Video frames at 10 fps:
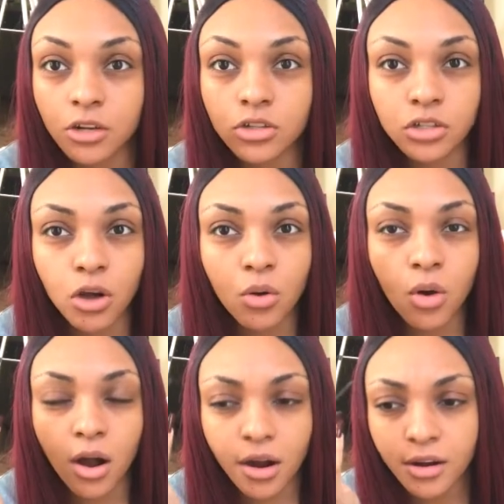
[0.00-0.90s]
are so
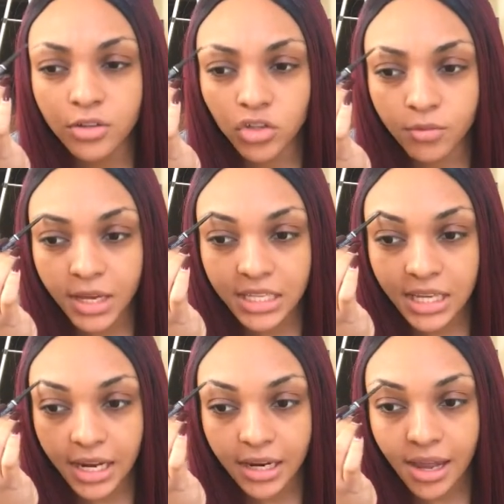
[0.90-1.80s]
hard to
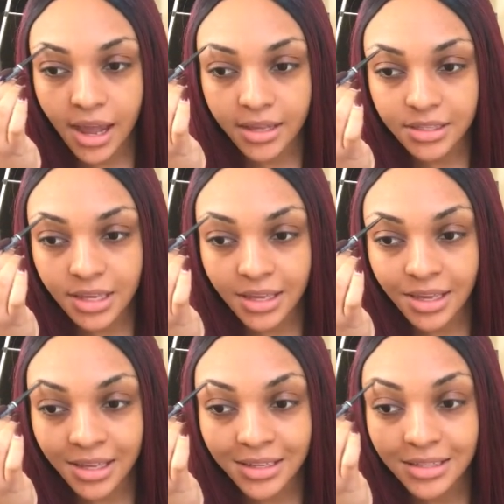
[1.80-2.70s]
maintain as it
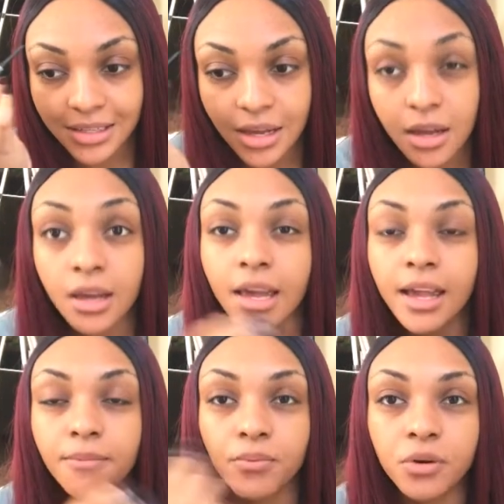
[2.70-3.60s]
is,
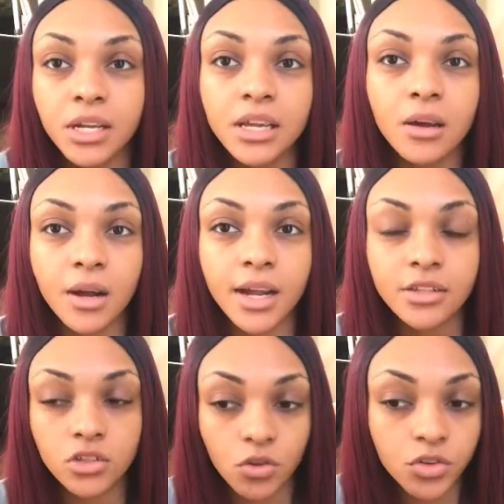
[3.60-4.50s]
and putting it
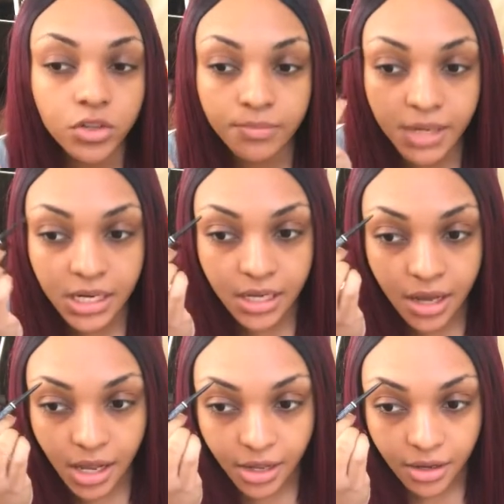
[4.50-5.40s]
on social
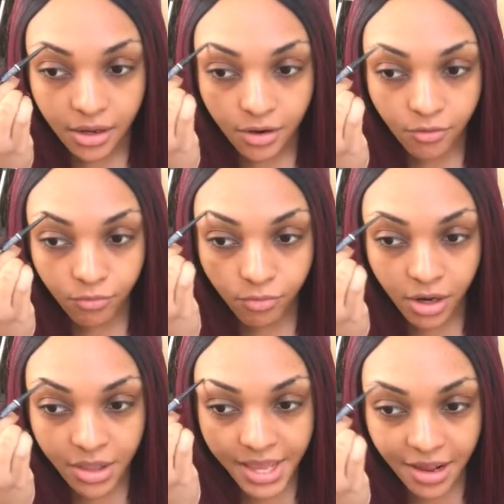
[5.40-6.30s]
media
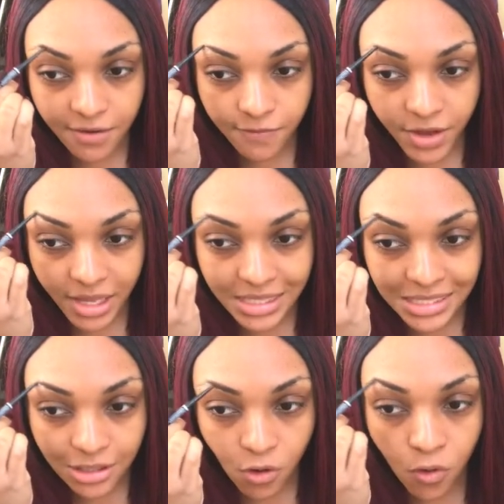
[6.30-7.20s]
really
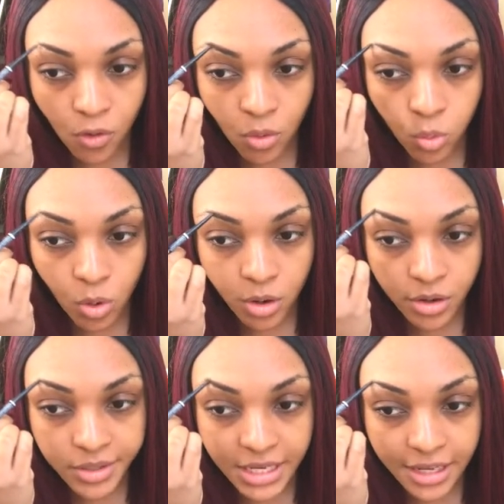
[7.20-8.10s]
invites the whole
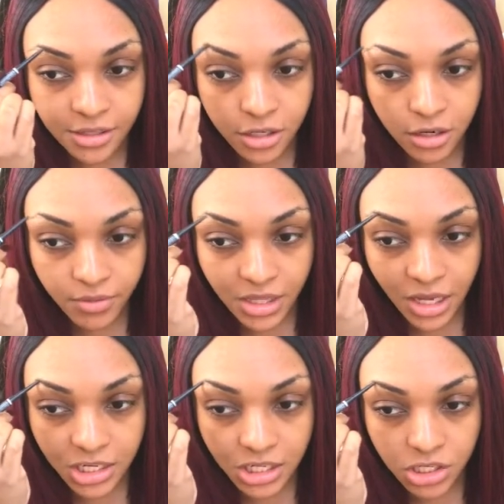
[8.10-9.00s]
world into your
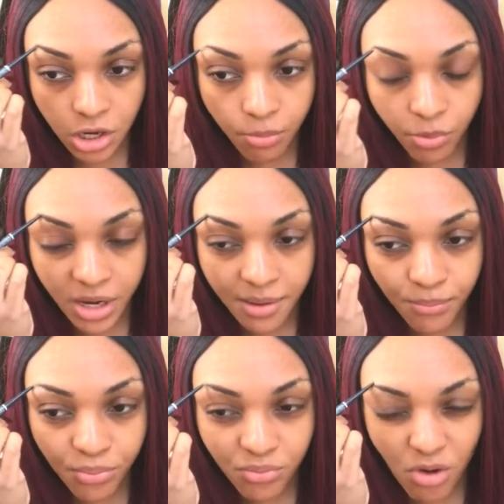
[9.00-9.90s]
relationship when it
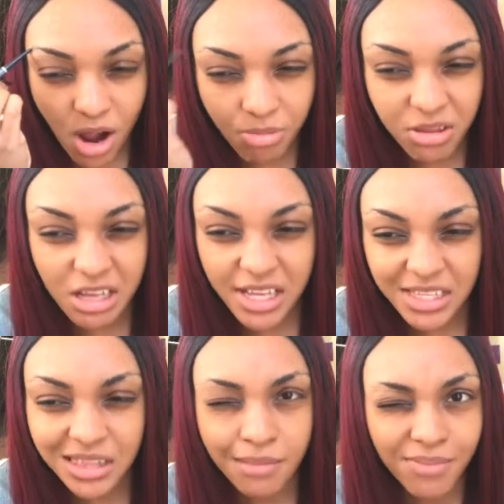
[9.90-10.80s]
probably
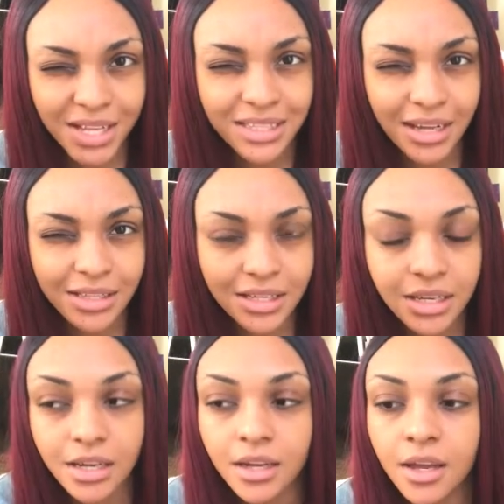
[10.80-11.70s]
isn't the best
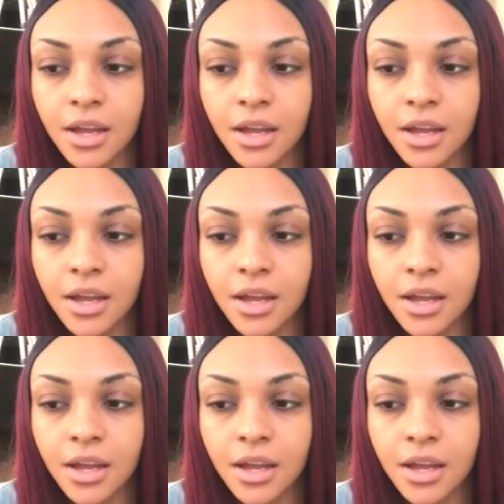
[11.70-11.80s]
idea.